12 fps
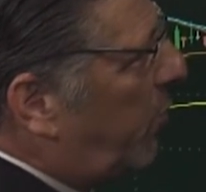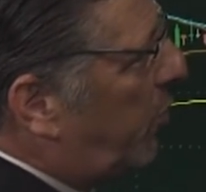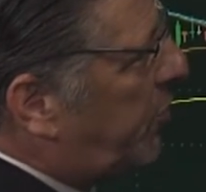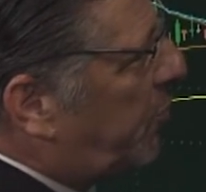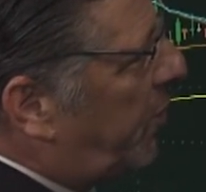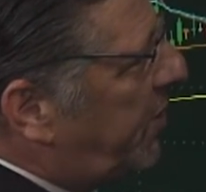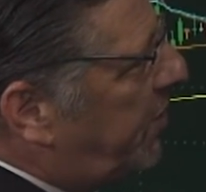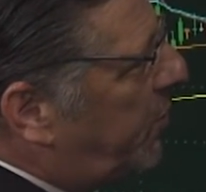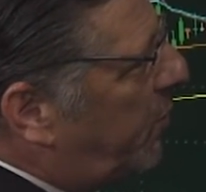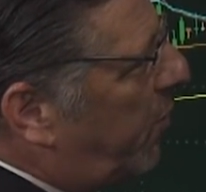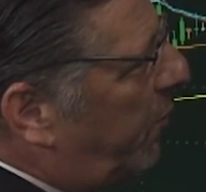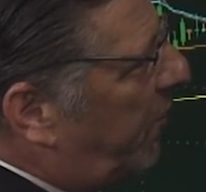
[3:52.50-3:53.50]
at
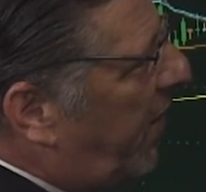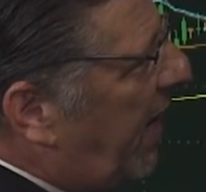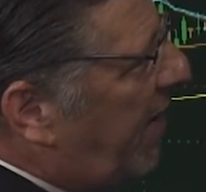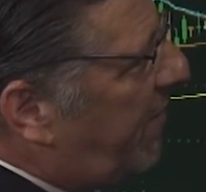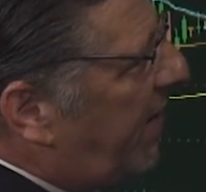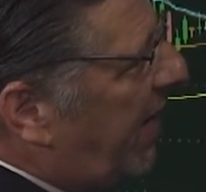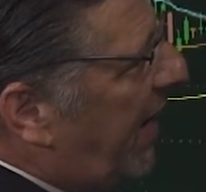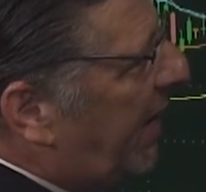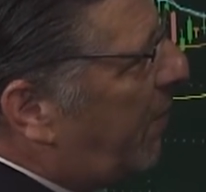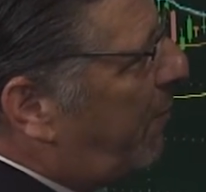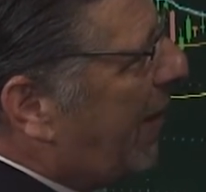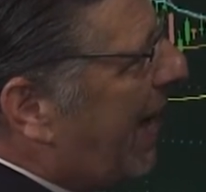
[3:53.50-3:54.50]
122.05,
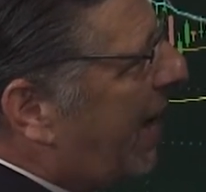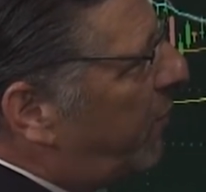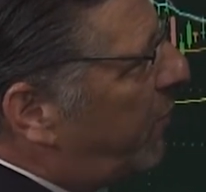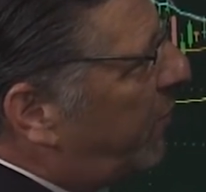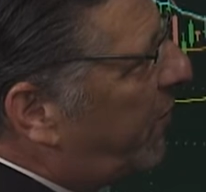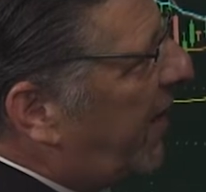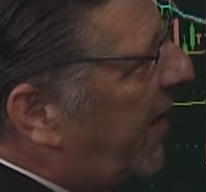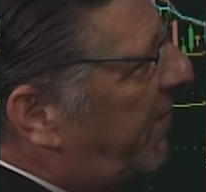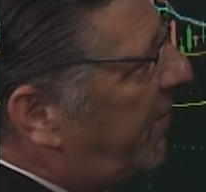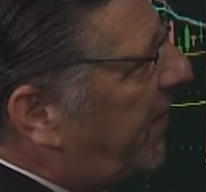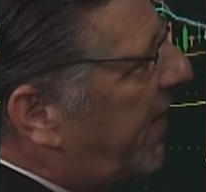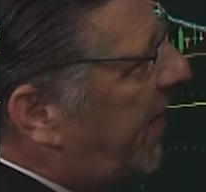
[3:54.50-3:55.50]
and about
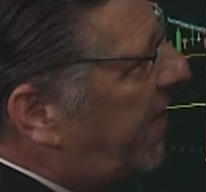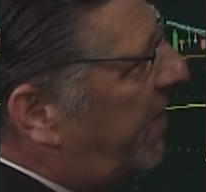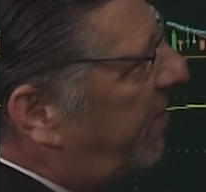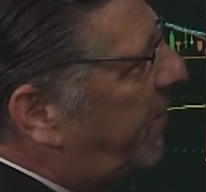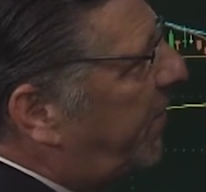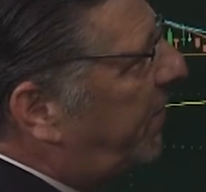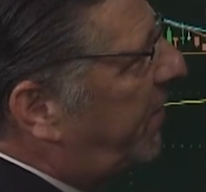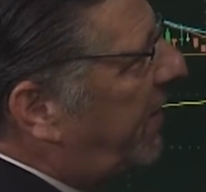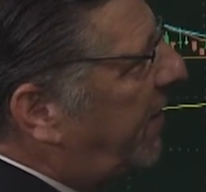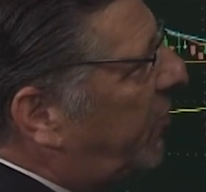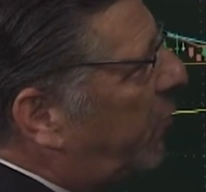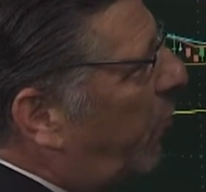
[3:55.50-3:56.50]
5, 10,
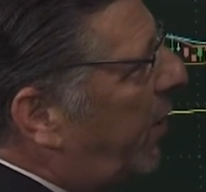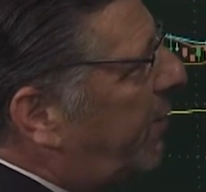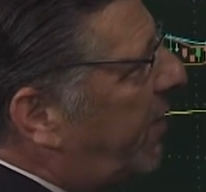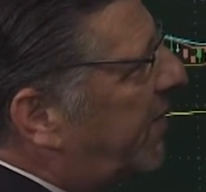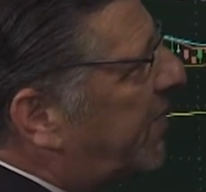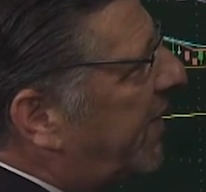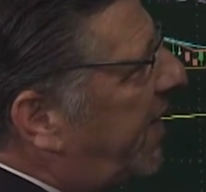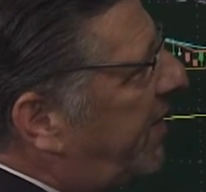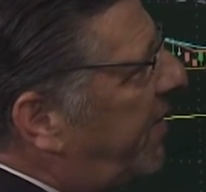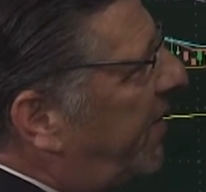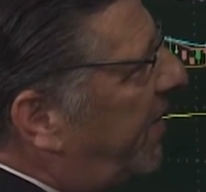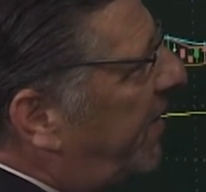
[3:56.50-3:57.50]
15, 20 minutes
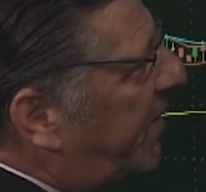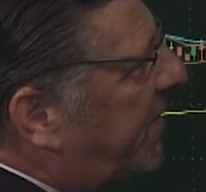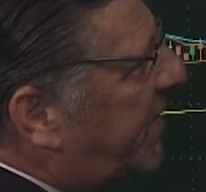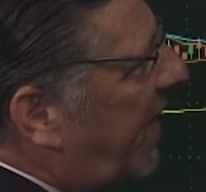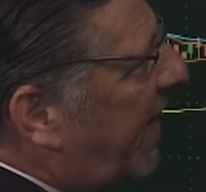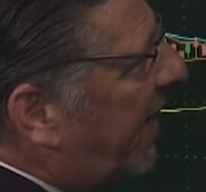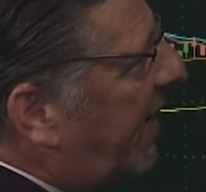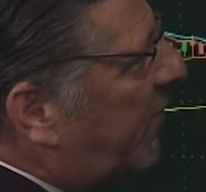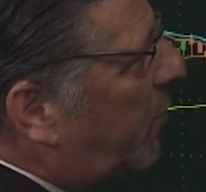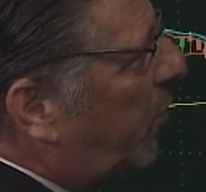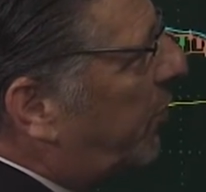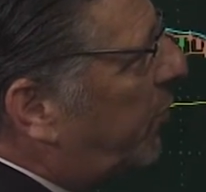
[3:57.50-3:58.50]
later, the stock got
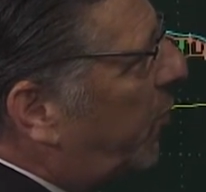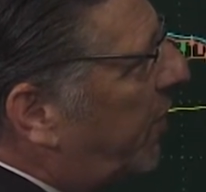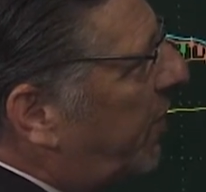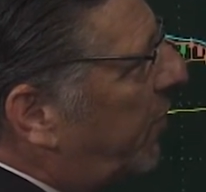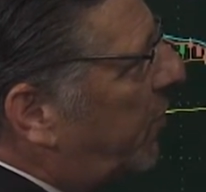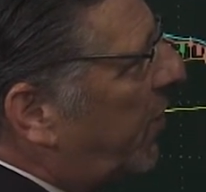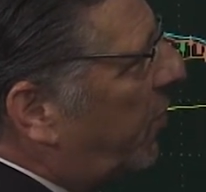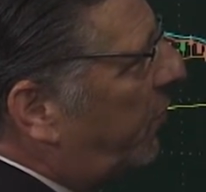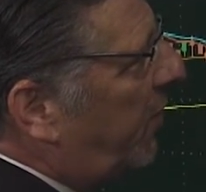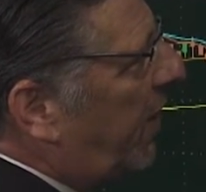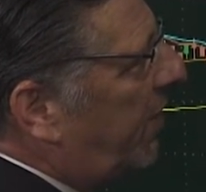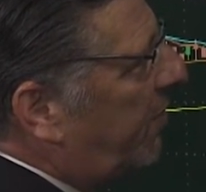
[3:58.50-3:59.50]
to
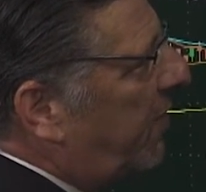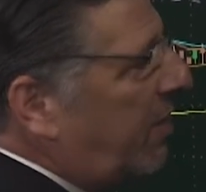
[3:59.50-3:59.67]
123.05.